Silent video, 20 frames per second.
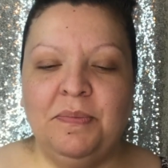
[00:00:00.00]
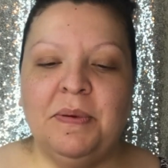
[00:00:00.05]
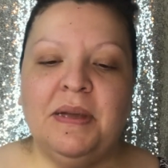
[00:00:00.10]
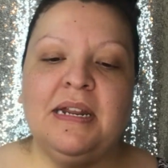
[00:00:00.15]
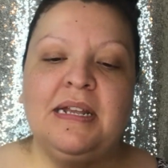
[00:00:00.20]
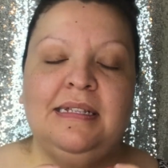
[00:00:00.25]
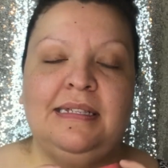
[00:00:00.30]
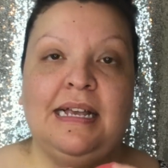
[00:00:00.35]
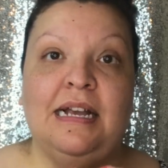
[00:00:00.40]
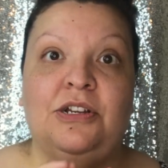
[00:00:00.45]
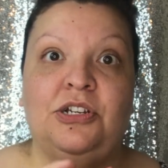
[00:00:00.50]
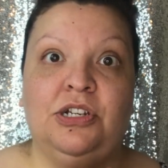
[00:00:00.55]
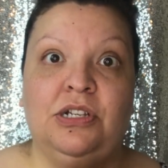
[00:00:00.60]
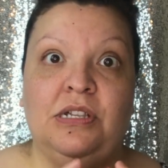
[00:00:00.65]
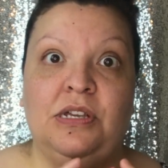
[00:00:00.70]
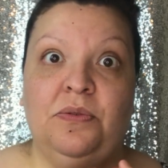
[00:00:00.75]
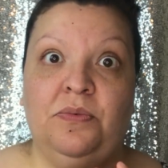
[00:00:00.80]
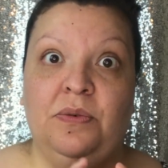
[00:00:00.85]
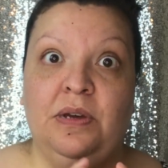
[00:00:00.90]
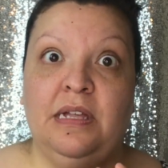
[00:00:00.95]
but it's
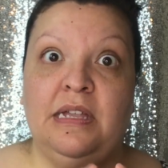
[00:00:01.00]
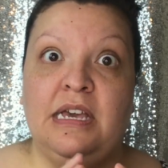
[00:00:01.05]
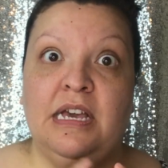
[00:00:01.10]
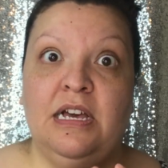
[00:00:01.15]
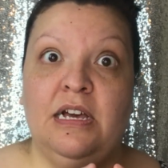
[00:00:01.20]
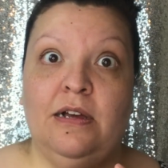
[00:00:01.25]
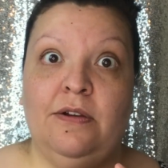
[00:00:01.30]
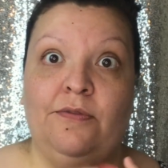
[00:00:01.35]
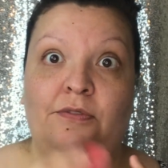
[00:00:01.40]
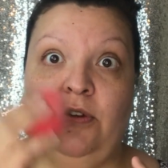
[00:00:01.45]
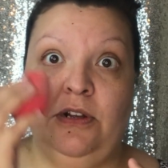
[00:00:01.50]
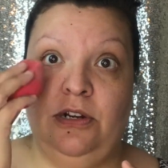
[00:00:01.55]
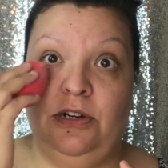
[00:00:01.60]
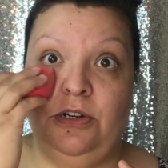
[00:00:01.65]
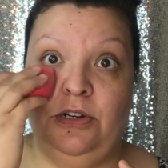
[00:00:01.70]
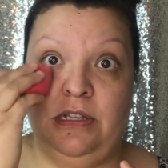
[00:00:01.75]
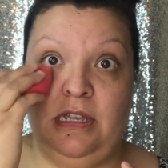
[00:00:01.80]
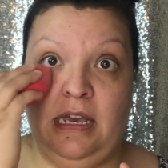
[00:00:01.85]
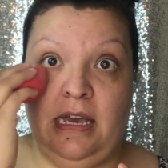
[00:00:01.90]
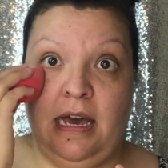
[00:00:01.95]
actually really good for
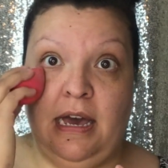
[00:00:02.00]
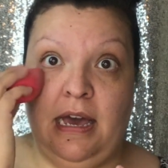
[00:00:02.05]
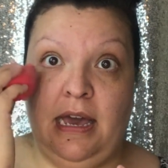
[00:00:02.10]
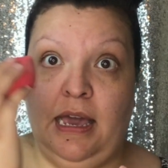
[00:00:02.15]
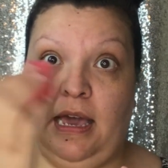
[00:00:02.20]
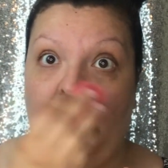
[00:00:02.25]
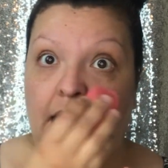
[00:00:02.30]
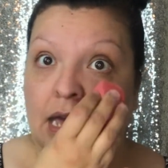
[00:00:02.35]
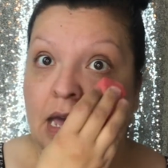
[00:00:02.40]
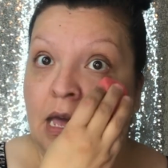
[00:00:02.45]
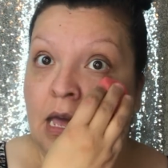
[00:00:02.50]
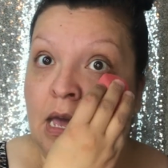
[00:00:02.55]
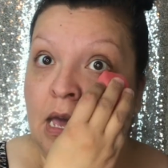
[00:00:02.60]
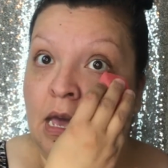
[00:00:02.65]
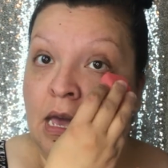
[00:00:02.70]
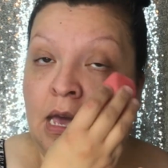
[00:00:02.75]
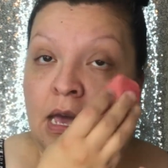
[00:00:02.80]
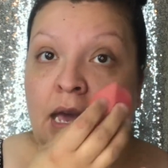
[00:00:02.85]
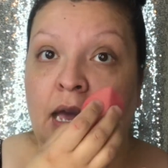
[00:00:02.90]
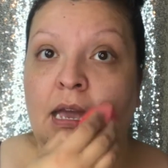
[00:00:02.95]
under the eye
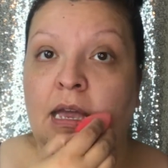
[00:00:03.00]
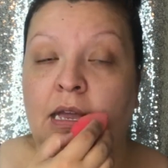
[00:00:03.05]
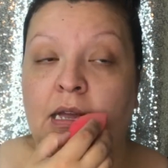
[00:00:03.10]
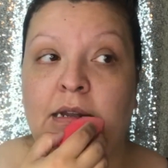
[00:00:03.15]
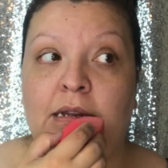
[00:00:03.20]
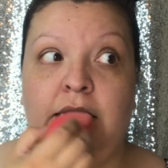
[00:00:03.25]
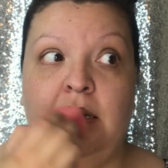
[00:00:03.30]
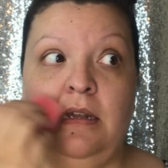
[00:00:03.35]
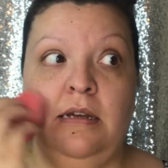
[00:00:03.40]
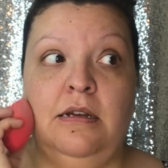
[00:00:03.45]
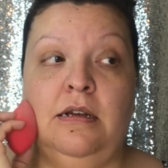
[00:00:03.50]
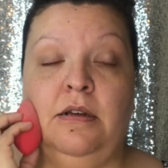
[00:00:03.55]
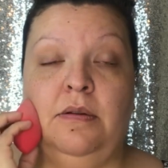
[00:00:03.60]
and